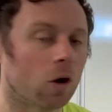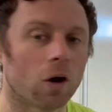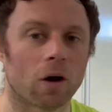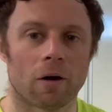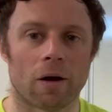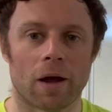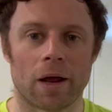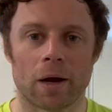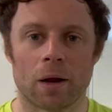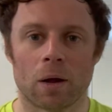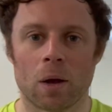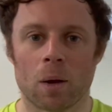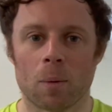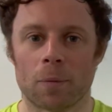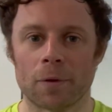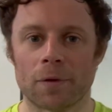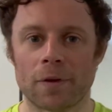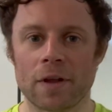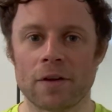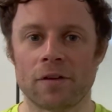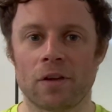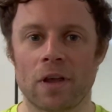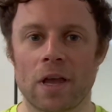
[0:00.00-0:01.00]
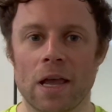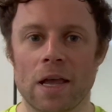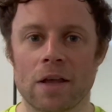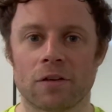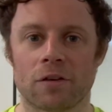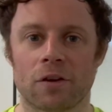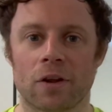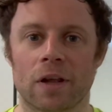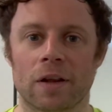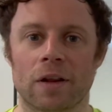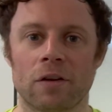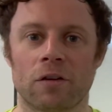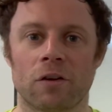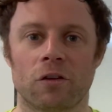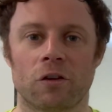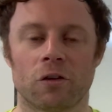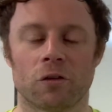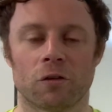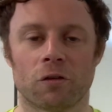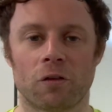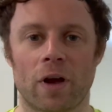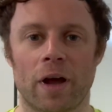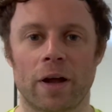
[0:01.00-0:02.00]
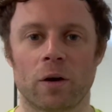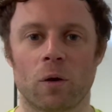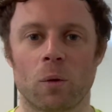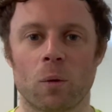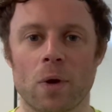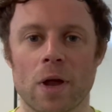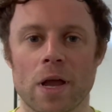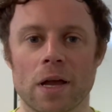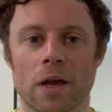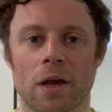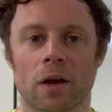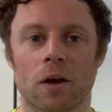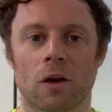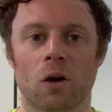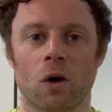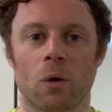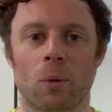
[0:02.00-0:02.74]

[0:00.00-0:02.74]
All right, but this is your final week.